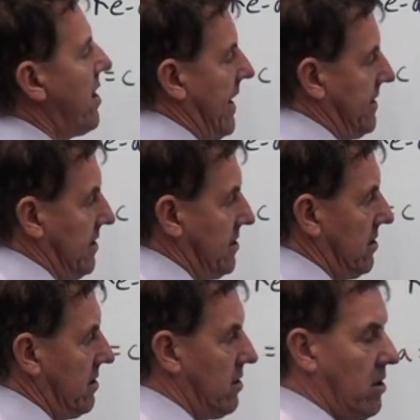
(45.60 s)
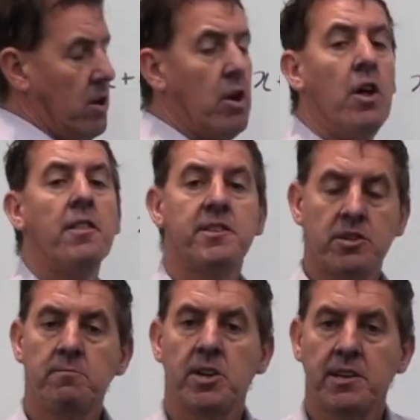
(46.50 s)
letters the
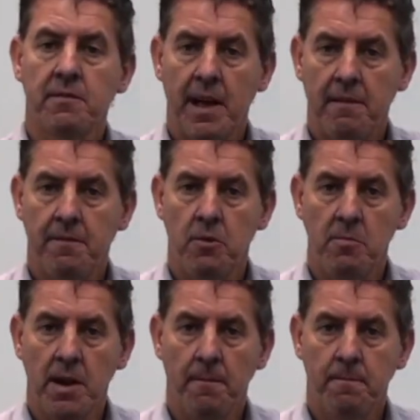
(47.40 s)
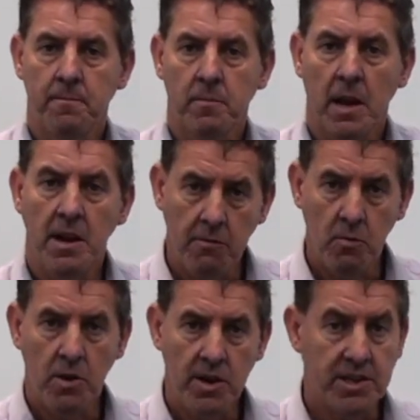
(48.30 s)
subject of that formula. In other
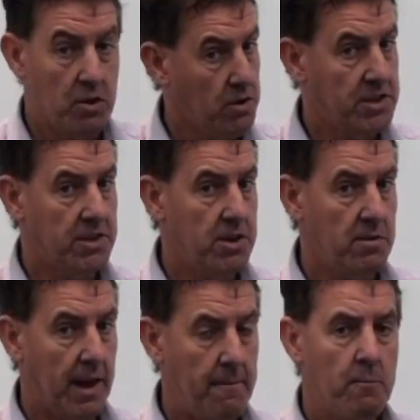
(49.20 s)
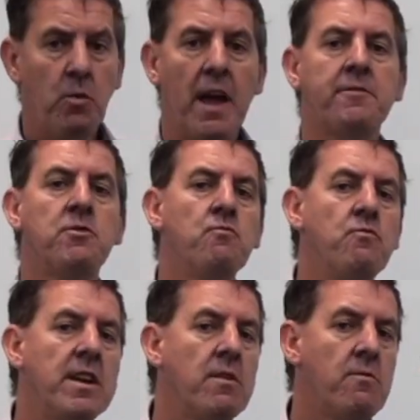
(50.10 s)
words, in order to do that, we have to
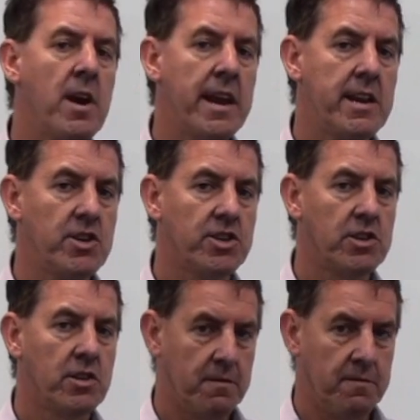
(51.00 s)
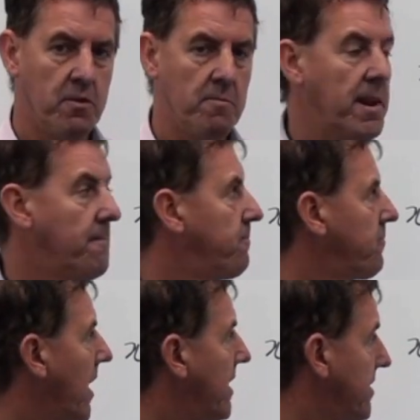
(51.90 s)
rearrange the formula,
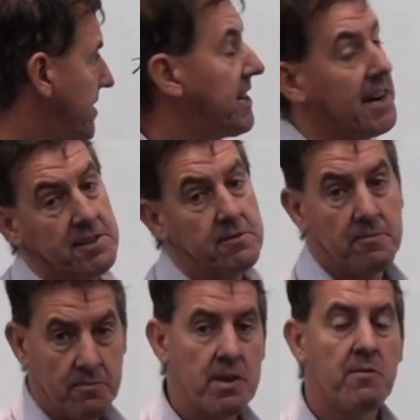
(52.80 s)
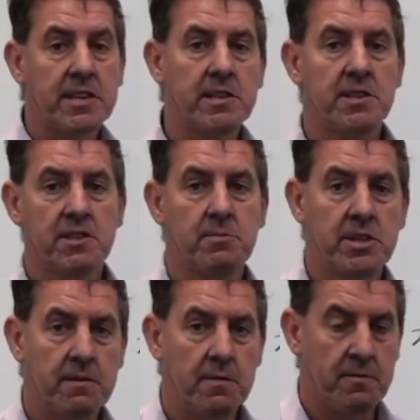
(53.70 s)
hence its title, Rearranging the
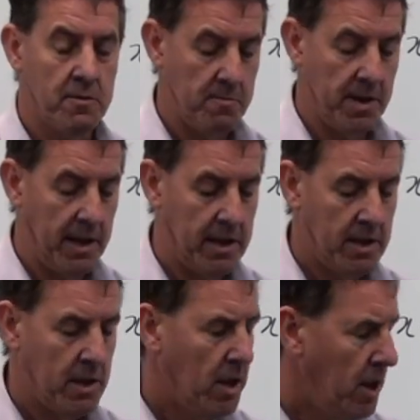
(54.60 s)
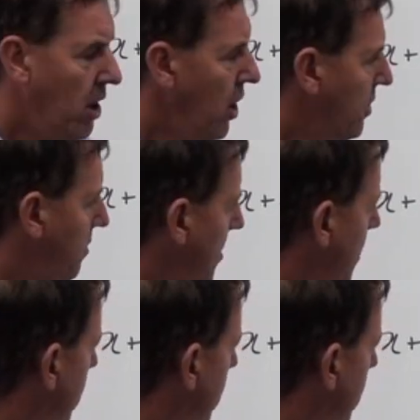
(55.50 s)
Subject of a Formula. So what we're going